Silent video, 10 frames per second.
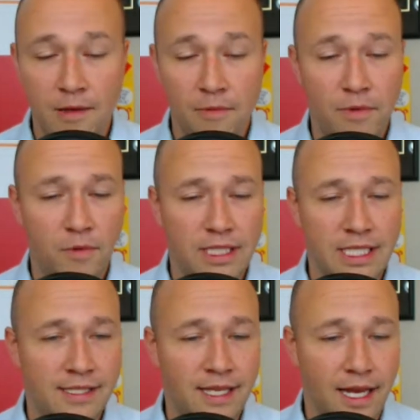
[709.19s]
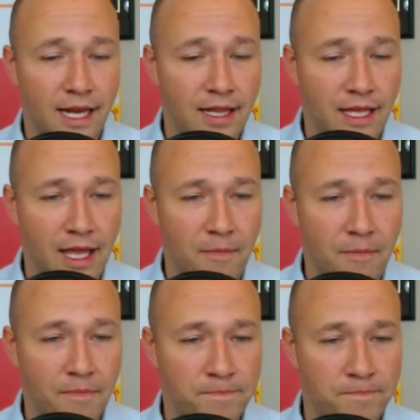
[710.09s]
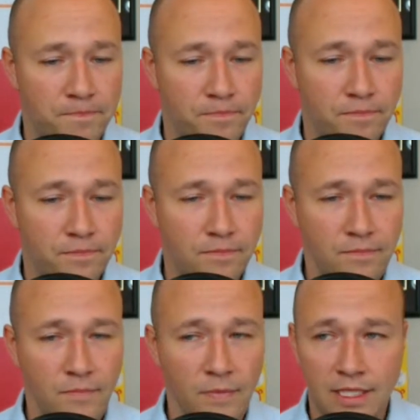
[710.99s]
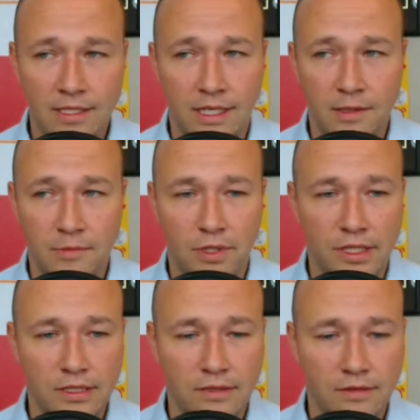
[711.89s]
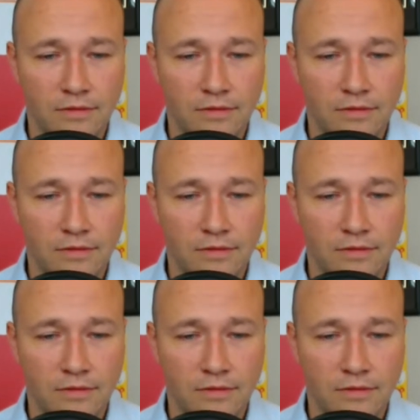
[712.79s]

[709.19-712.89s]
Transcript: But what's his skin in the game? He's selling books.